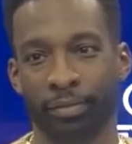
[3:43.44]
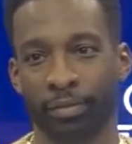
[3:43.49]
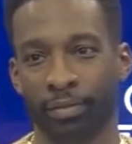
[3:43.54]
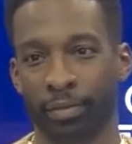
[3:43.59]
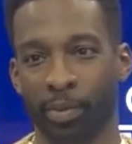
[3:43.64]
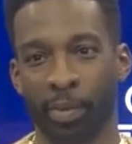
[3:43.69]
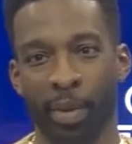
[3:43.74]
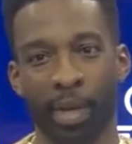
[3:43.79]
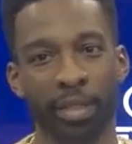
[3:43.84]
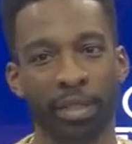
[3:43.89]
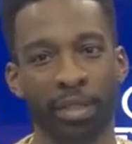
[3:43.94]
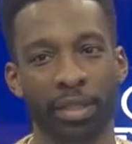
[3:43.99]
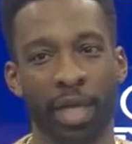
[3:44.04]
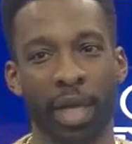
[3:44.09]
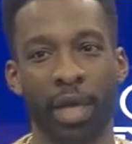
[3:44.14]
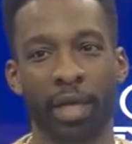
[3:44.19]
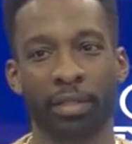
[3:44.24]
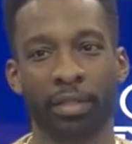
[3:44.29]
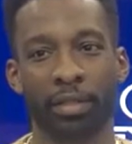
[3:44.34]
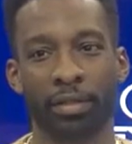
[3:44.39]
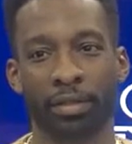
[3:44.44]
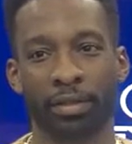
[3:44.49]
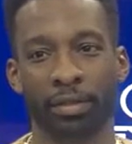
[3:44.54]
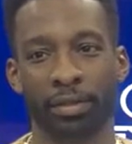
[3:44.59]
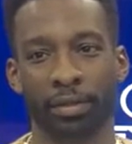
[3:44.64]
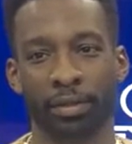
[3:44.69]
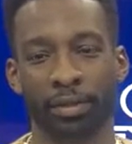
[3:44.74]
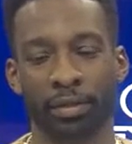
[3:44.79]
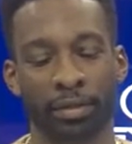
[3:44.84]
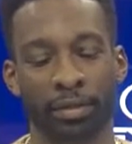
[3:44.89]
We made shots.
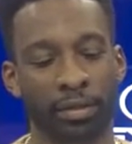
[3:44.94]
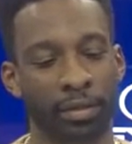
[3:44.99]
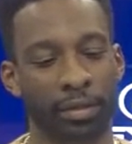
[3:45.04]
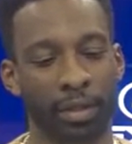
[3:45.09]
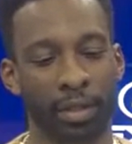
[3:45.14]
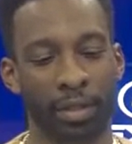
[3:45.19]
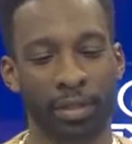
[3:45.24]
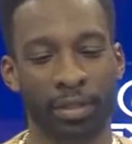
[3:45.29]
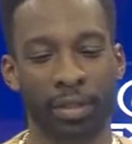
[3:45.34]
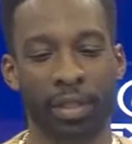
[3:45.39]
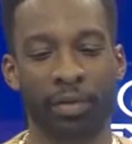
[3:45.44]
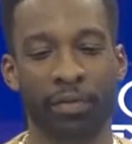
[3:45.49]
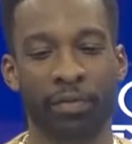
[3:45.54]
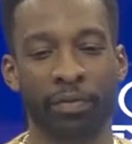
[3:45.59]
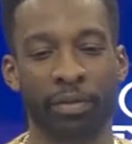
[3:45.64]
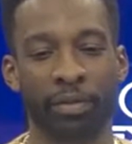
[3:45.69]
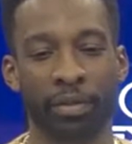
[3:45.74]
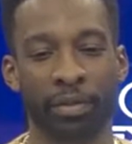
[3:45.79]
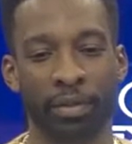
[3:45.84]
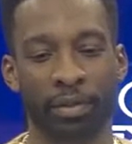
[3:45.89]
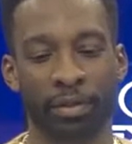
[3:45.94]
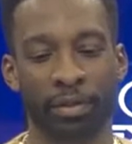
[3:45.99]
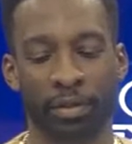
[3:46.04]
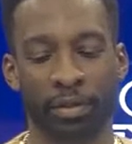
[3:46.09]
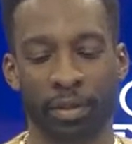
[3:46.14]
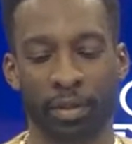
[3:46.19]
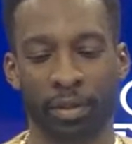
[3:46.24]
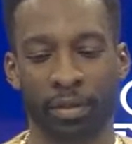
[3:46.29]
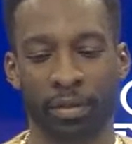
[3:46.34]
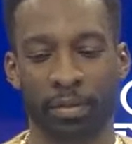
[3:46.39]
That's the difference.
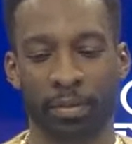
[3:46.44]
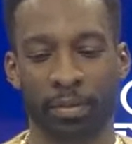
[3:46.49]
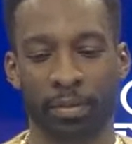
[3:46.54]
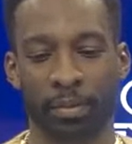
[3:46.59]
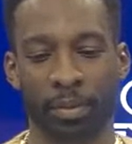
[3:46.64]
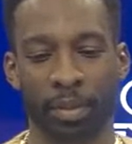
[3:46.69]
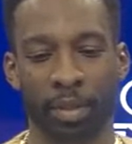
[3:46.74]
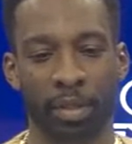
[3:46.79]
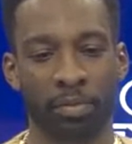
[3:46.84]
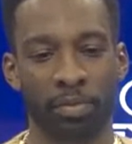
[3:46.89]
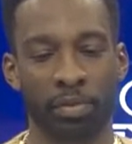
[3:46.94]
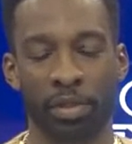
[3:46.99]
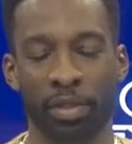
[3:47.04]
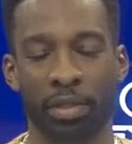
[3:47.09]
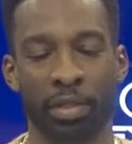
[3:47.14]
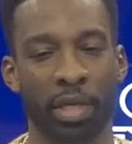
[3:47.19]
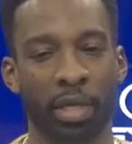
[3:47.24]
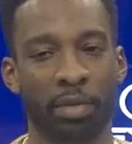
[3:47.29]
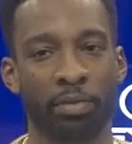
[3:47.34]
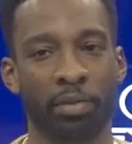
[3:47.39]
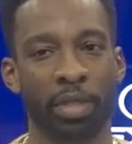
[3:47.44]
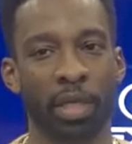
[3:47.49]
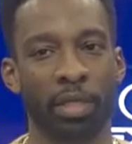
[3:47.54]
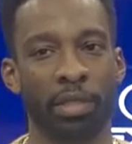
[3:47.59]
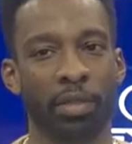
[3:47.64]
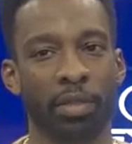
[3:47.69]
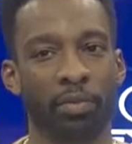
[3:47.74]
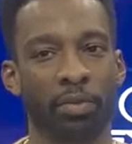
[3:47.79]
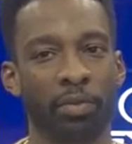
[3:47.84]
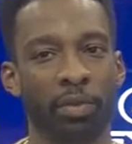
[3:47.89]
It was the same
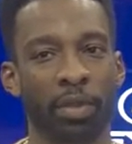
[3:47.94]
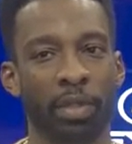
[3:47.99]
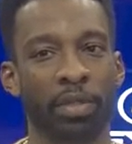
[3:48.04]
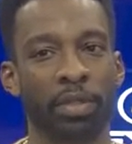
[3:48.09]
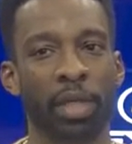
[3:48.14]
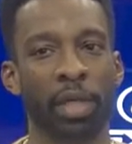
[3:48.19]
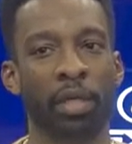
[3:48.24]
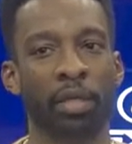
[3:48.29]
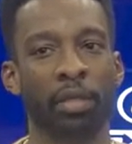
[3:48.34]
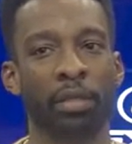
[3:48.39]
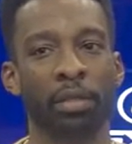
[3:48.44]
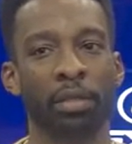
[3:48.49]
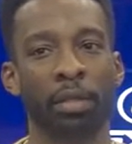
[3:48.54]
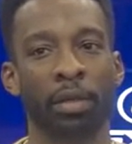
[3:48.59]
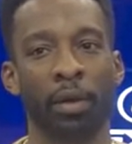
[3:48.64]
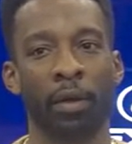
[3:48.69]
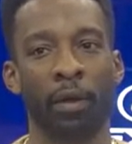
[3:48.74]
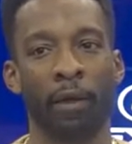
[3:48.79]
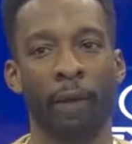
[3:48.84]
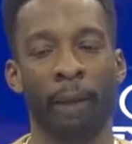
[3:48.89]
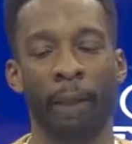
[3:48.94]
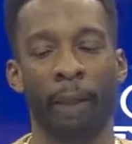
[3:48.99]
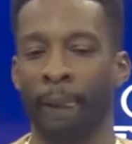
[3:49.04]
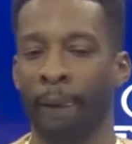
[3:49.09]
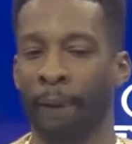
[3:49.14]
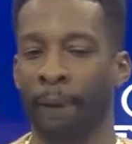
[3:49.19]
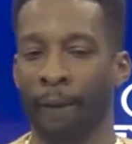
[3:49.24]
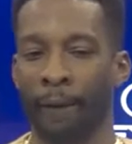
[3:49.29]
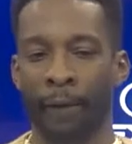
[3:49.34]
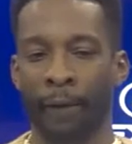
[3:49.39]
shots that we've been taking.
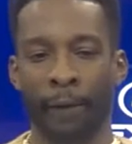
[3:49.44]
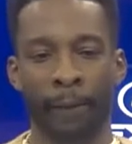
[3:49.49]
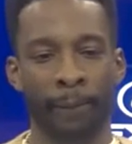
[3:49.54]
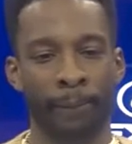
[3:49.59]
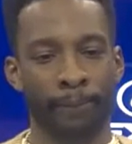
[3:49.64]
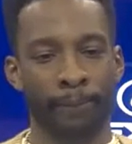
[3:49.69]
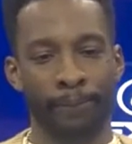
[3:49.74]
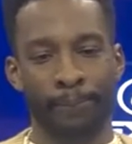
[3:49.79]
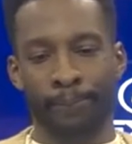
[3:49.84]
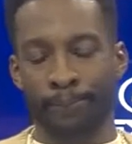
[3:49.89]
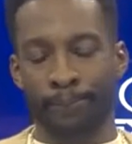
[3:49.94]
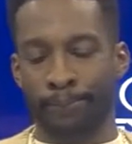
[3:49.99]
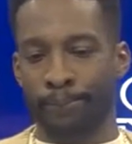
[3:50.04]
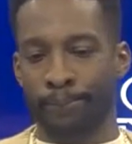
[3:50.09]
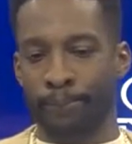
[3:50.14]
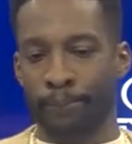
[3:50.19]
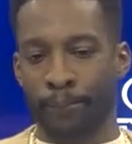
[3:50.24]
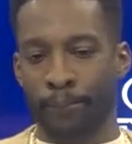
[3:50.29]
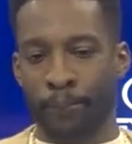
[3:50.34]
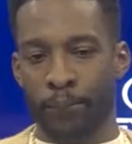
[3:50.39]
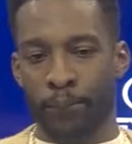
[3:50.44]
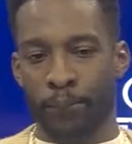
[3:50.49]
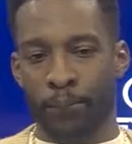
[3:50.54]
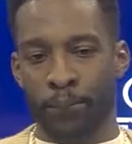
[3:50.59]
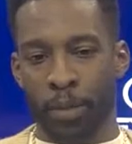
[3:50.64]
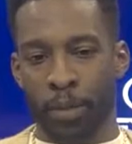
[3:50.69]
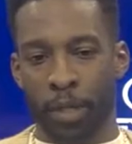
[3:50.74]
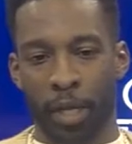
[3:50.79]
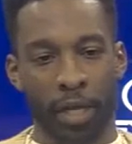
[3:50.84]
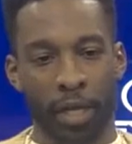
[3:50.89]

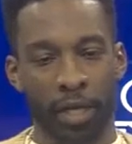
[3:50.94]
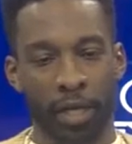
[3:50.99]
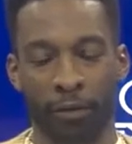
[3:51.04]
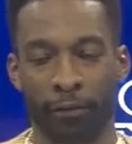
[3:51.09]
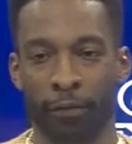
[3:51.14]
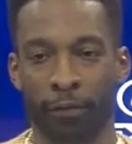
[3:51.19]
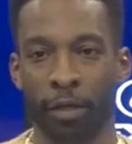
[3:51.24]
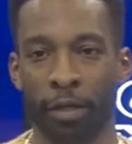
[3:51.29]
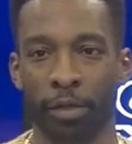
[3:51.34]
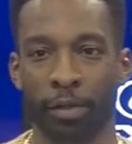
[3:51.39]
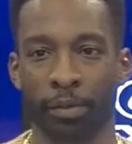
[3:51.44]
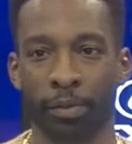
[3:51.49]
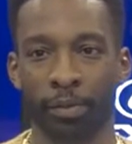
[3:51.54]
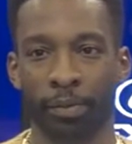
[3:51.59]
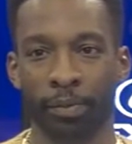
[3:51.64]
Tonight they fell.